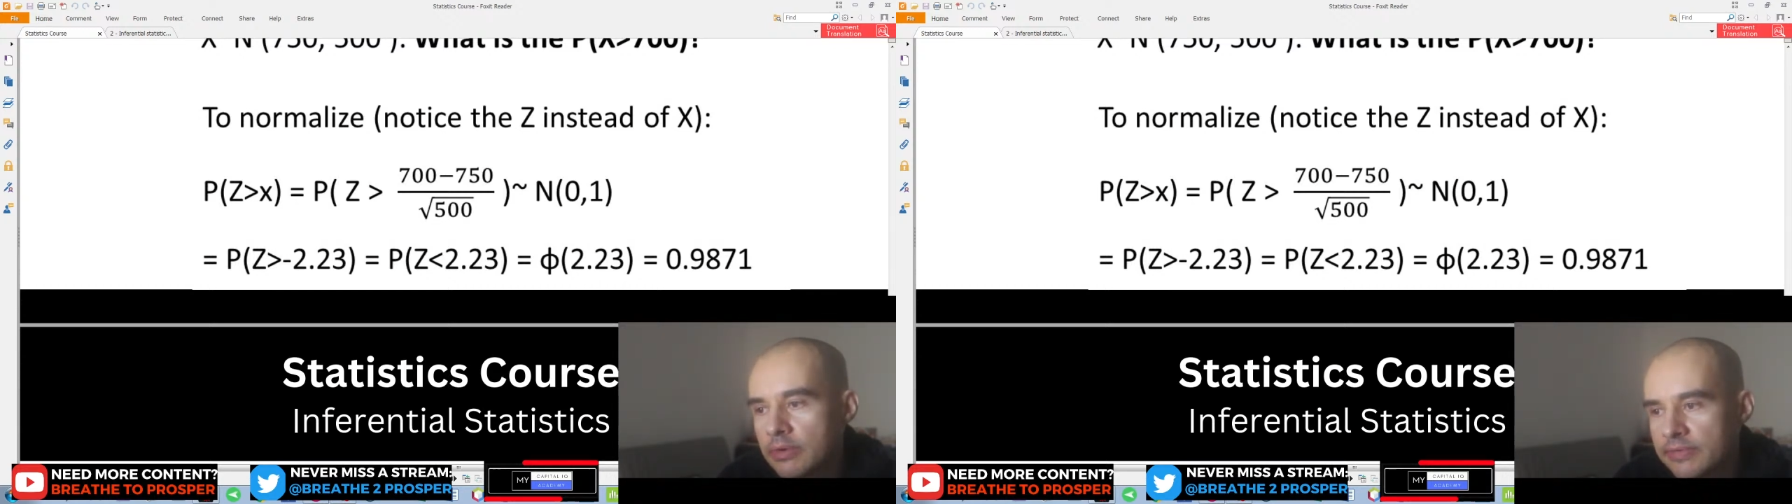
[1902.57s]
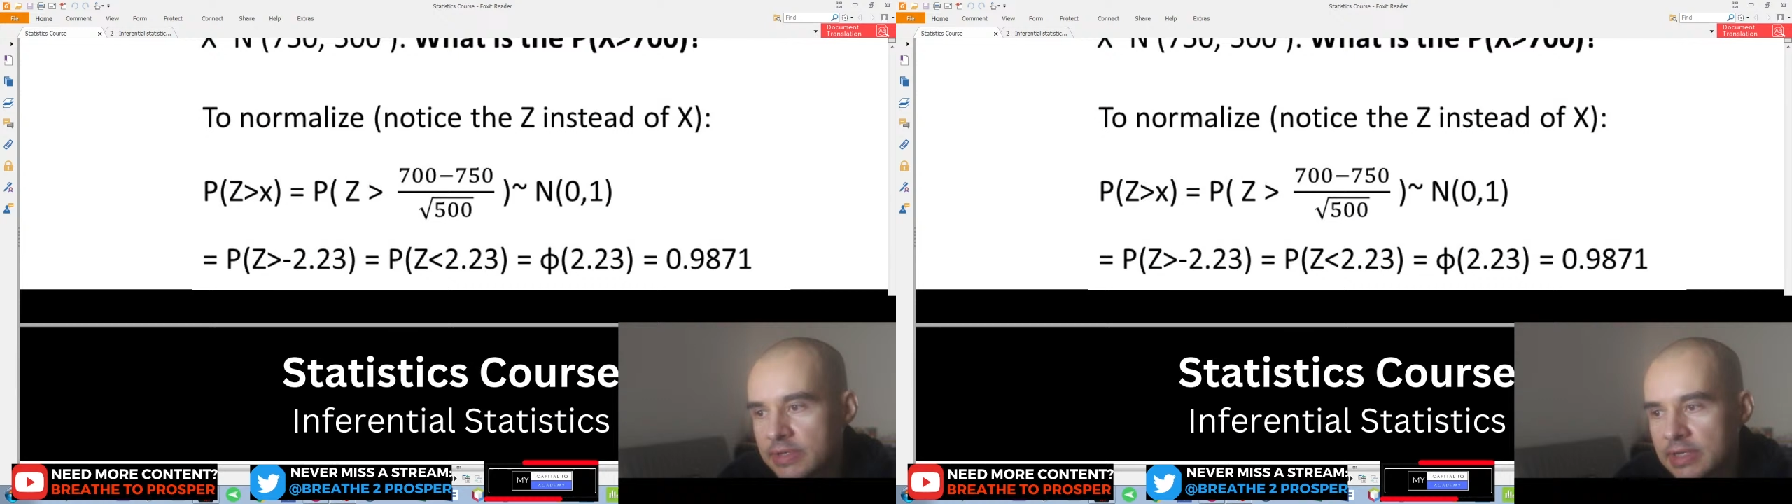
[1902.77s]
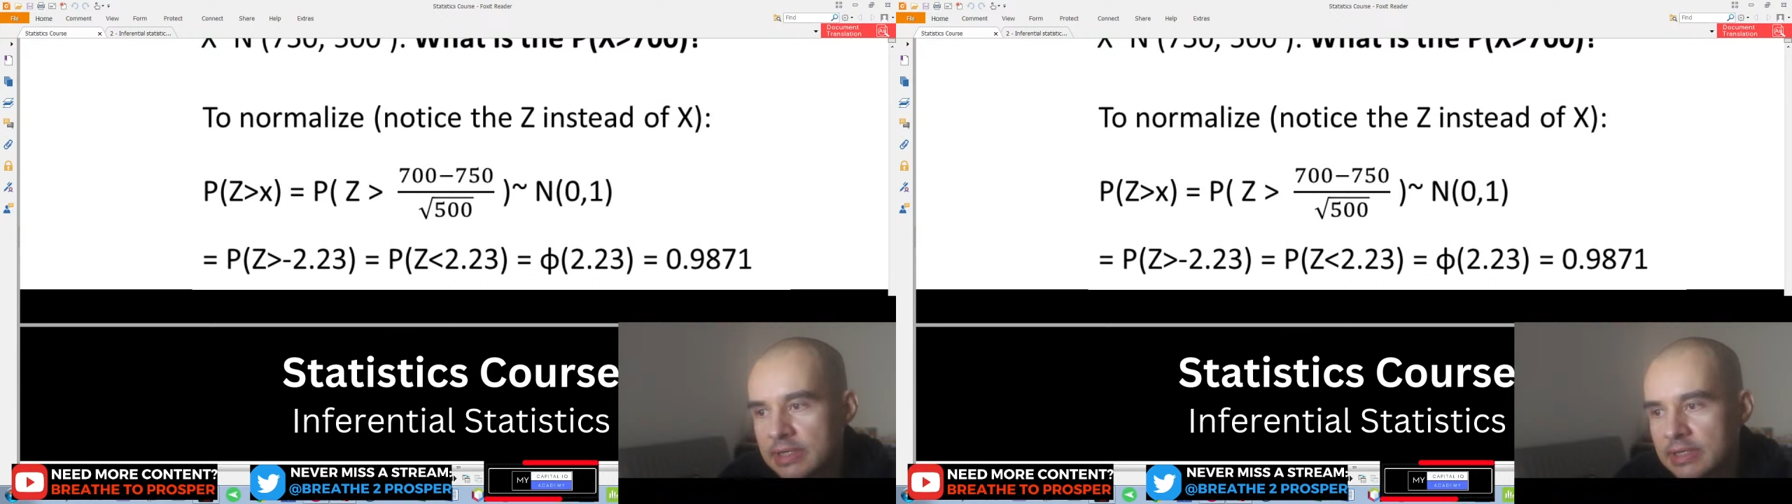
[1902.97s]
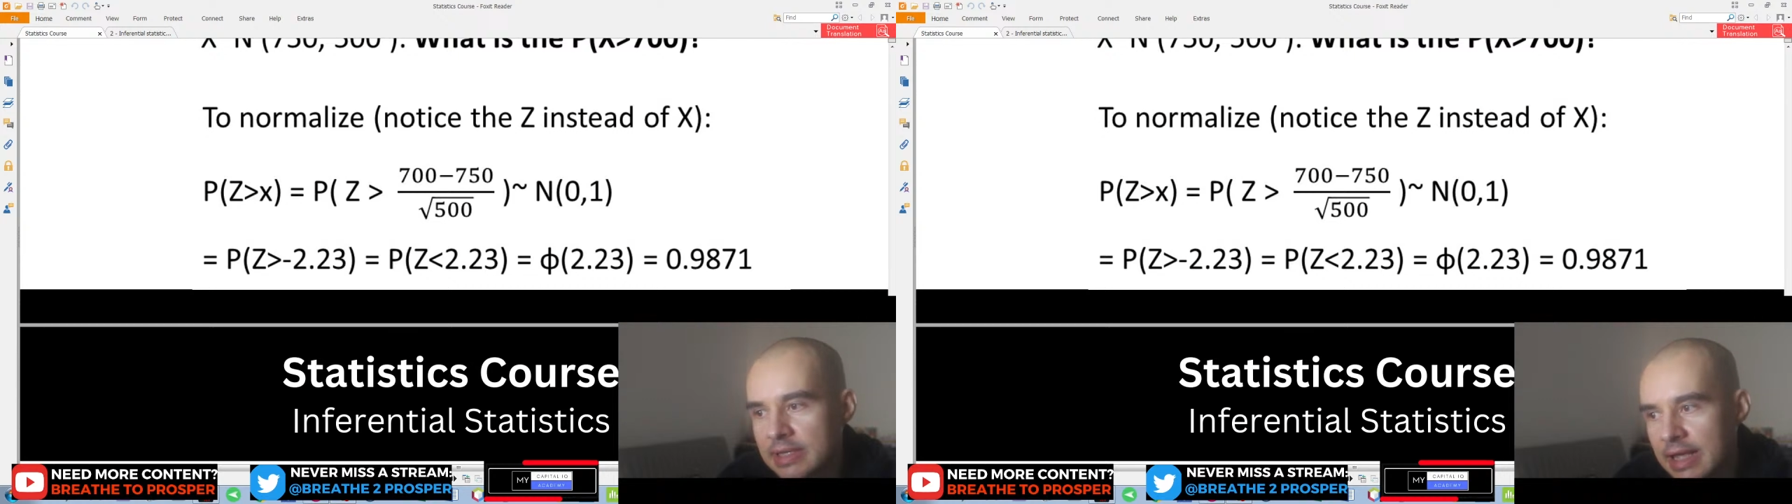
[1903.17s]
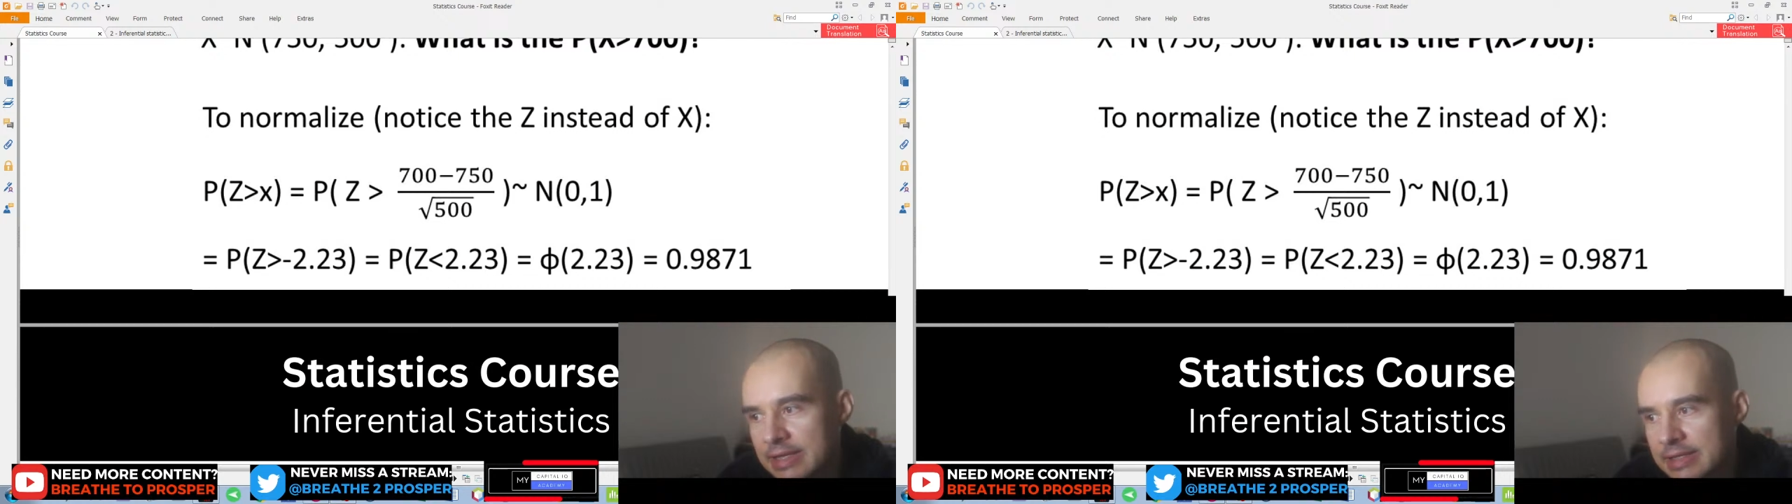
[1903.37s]
of z is
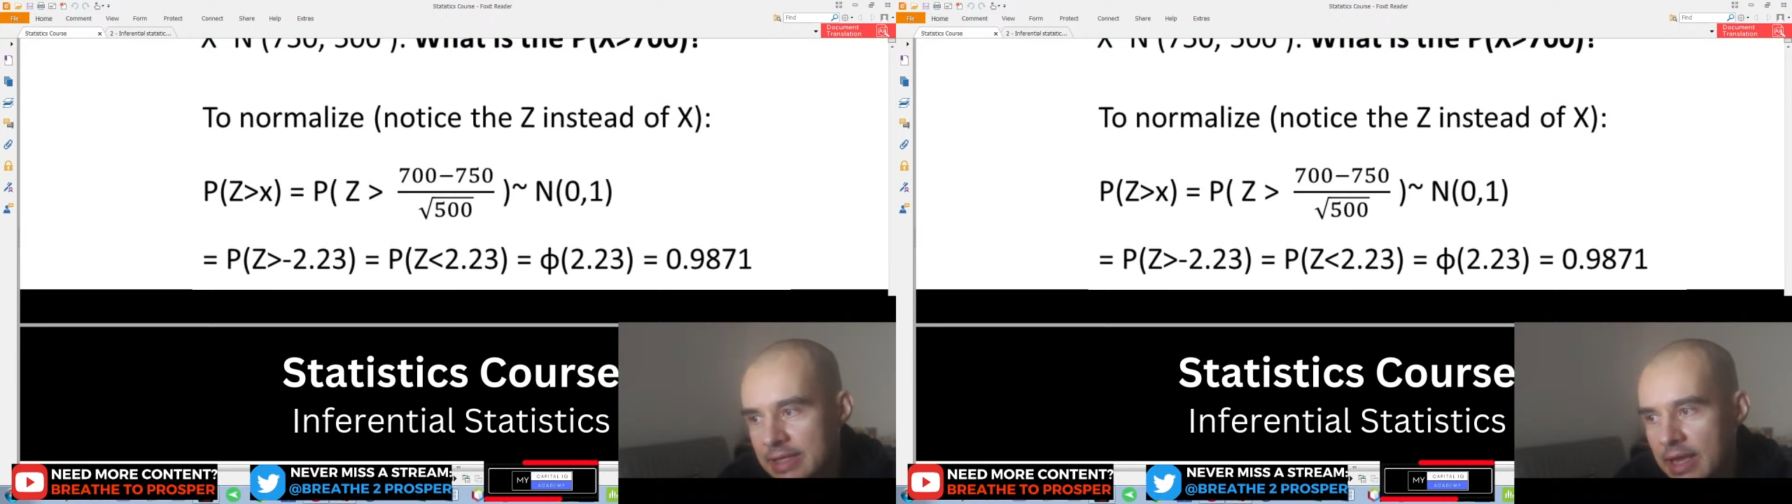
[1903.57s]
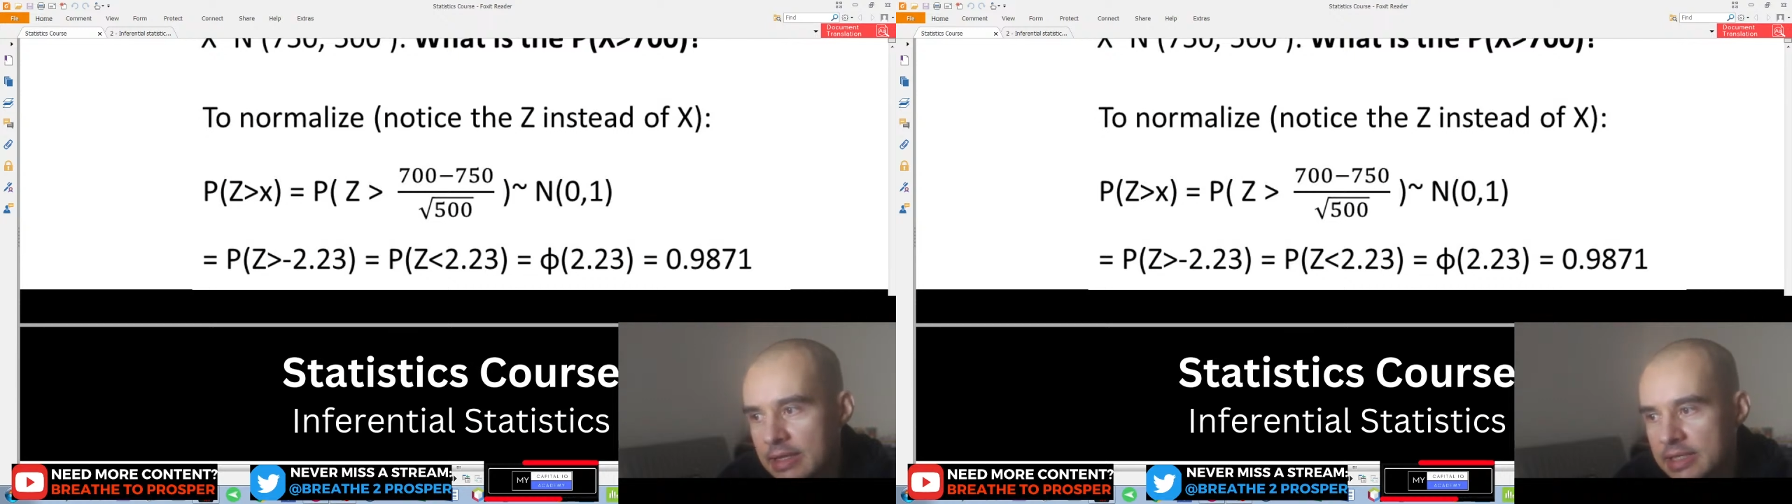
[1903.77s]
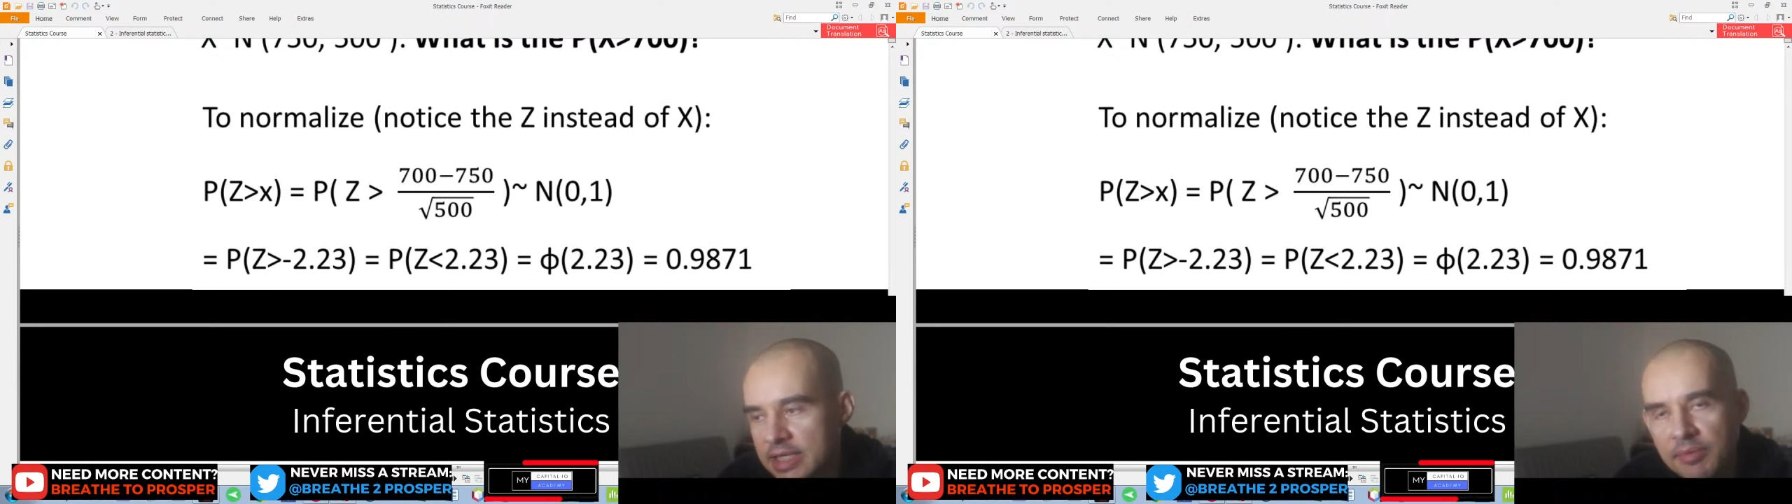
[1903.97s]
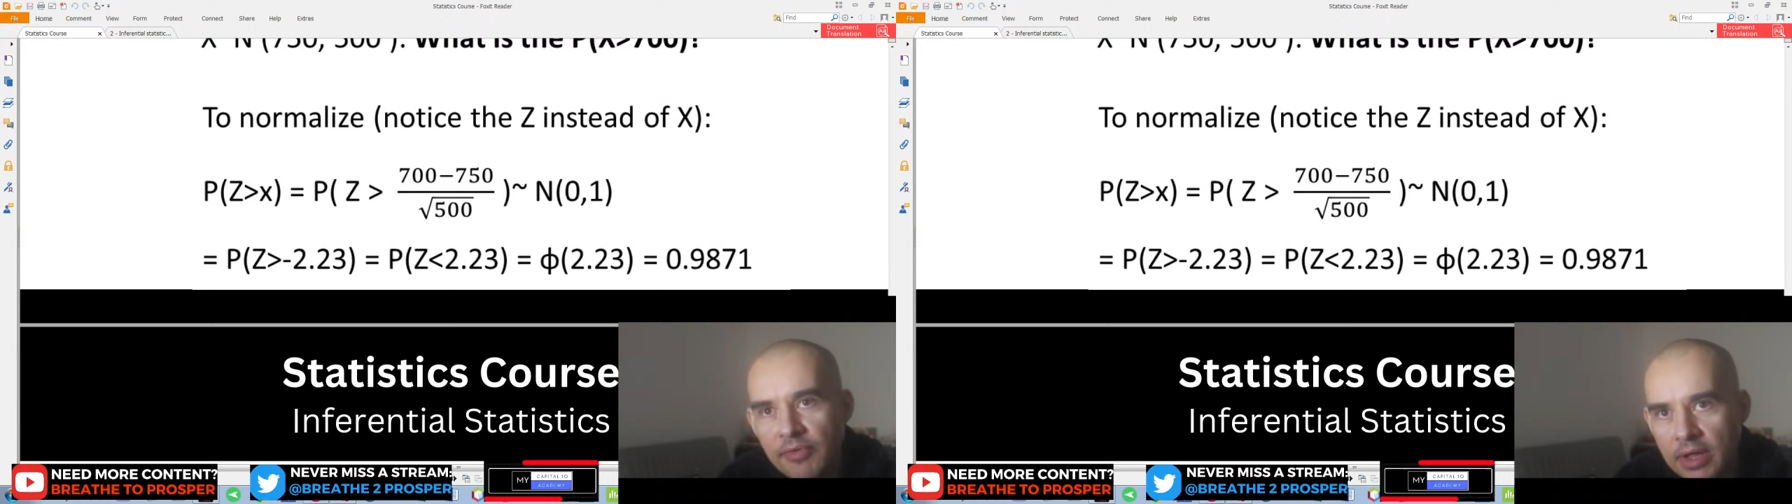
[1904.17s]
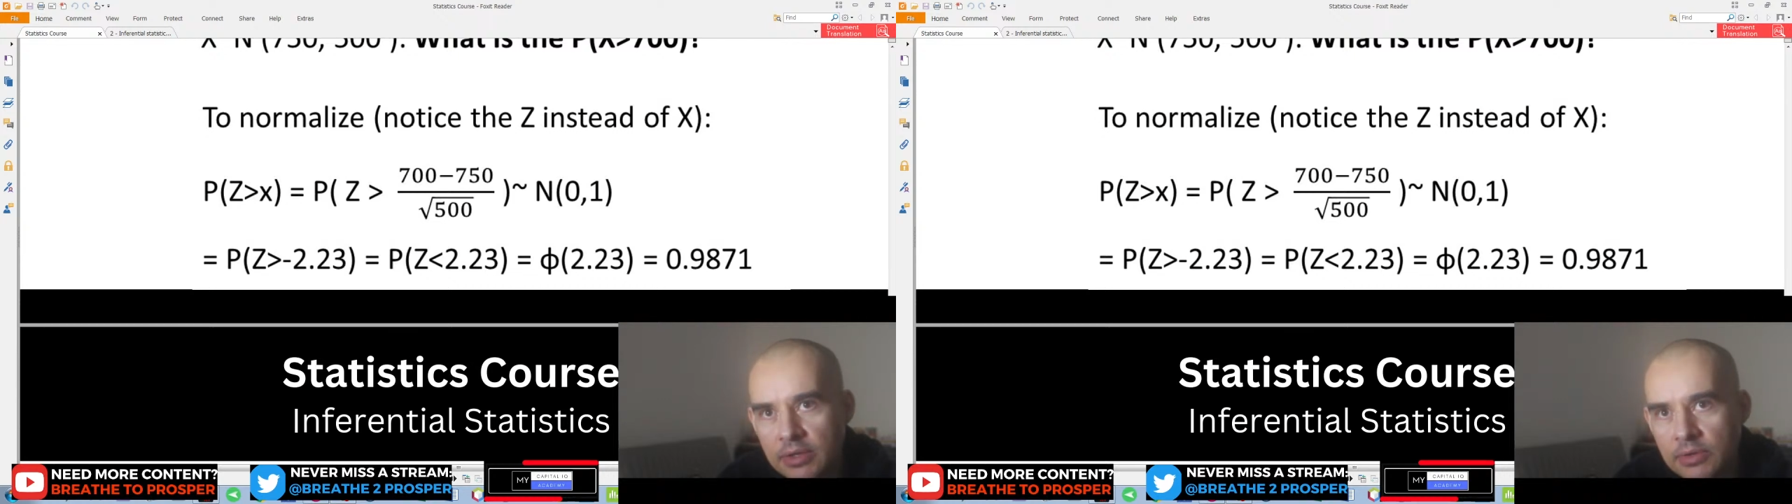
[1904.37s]
less than the same
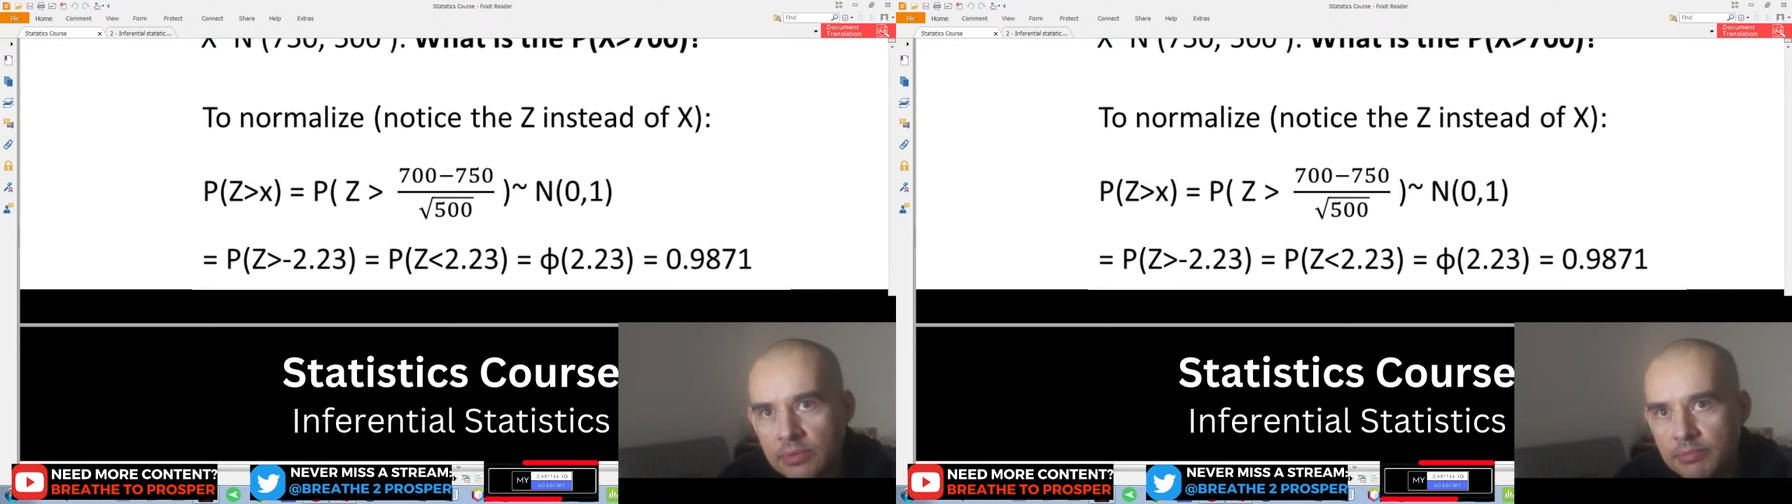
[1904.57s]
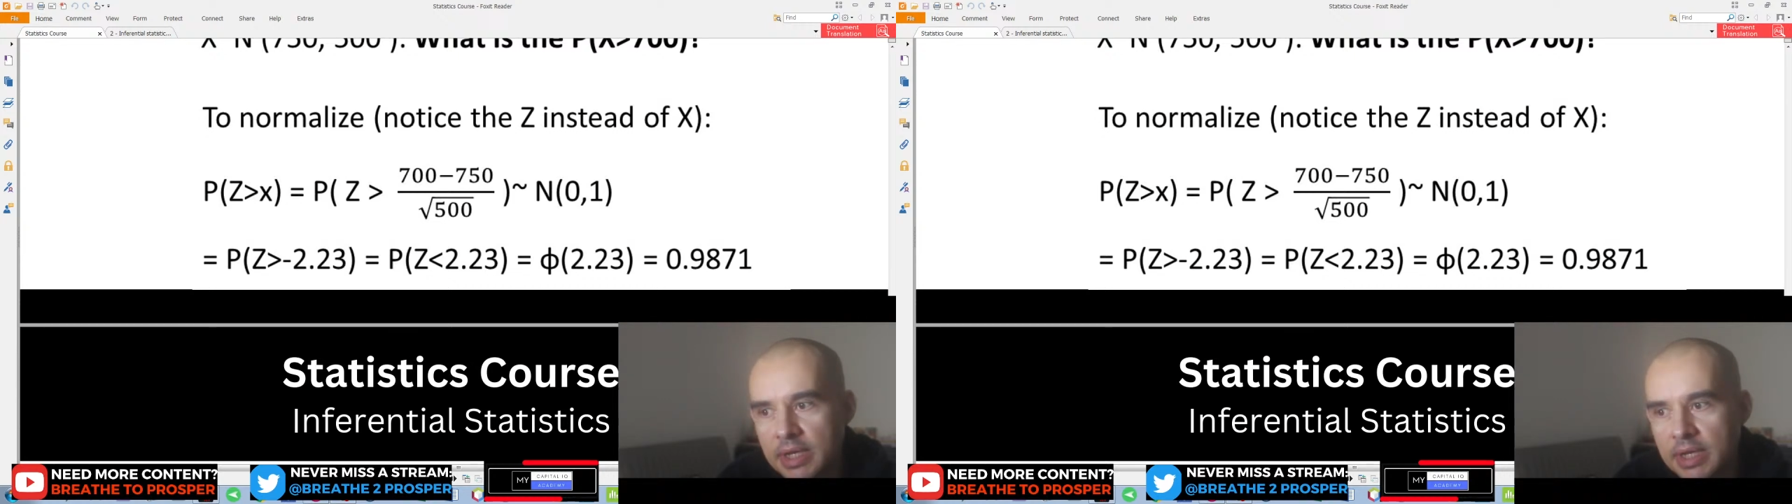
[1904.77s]
value,